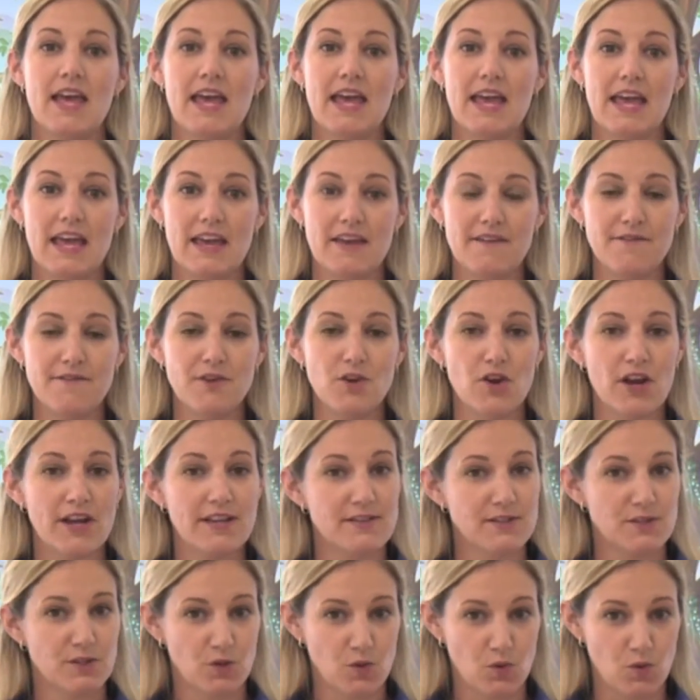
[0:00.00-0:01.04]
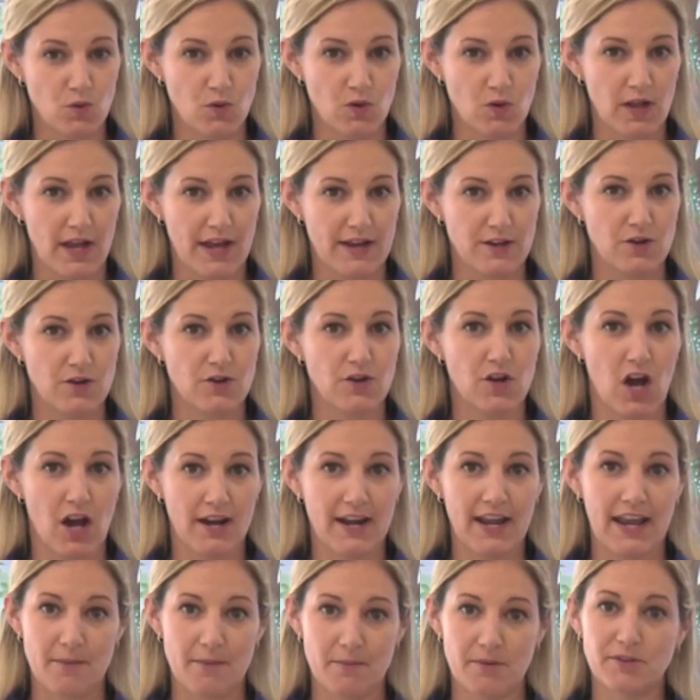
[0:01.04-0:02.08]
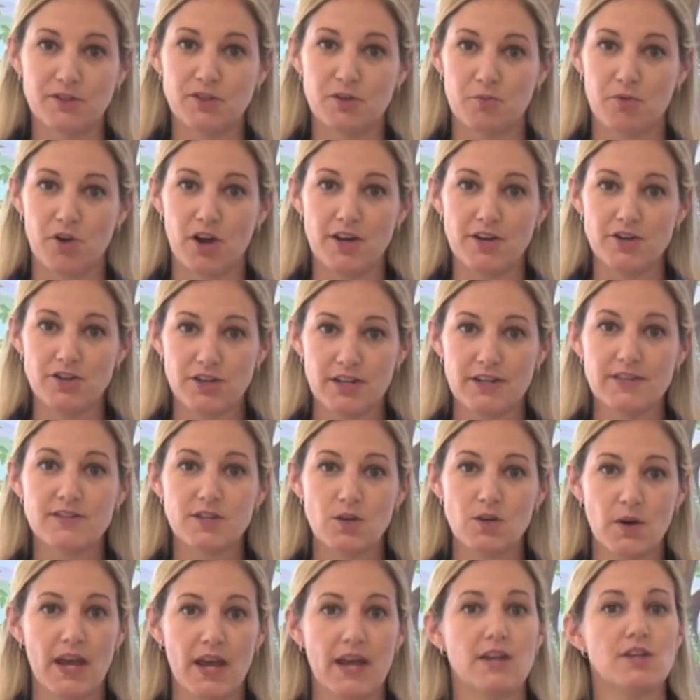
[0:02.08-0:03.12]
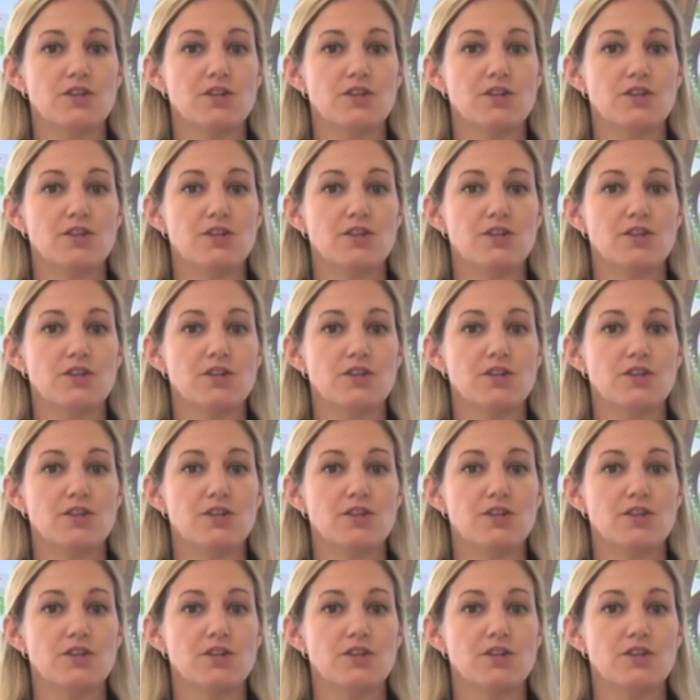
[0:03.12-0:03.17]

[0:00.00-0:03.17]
If you're at school and you're not able to brush, it's okay.